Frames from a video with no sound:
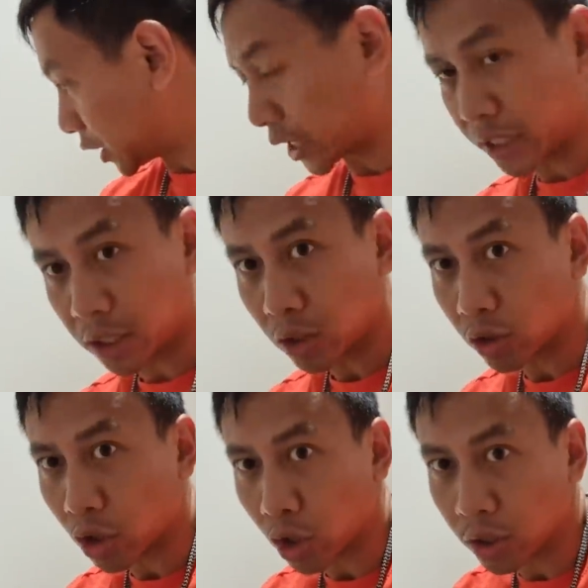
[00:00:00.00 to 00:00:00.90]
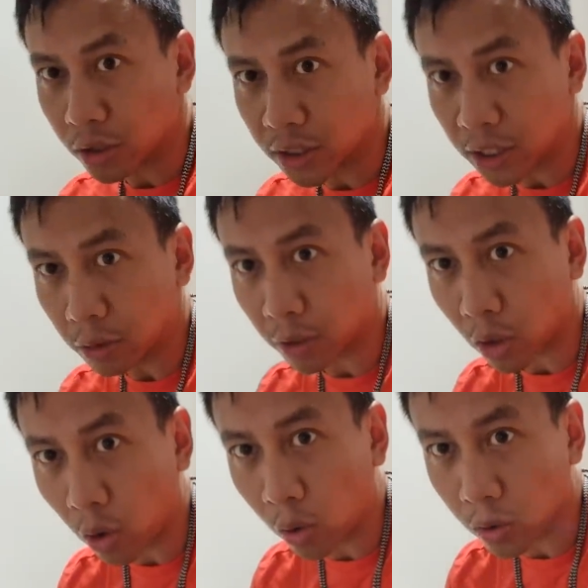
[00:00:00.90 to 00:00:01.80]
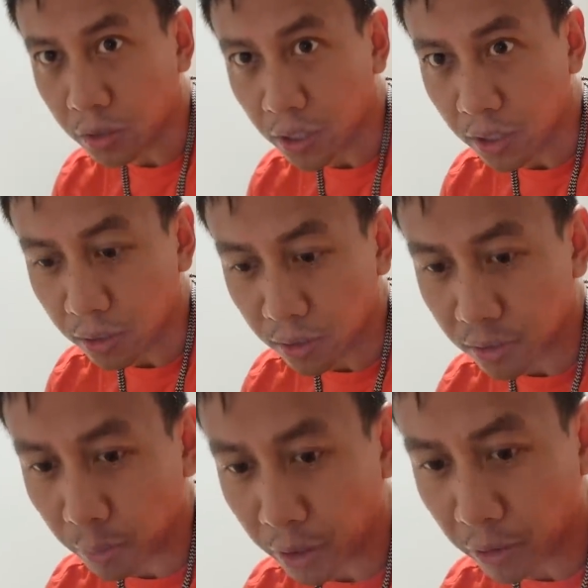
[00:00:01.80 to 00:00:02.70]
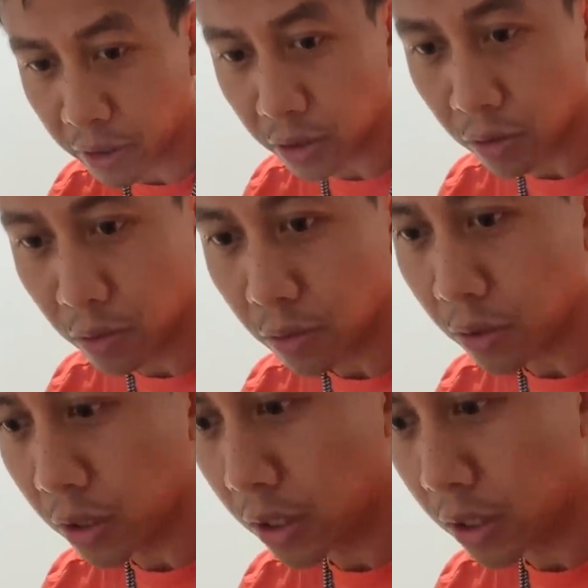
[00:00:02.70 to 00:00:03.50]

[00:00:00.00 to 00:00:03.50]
like, secret holes he could disappear into.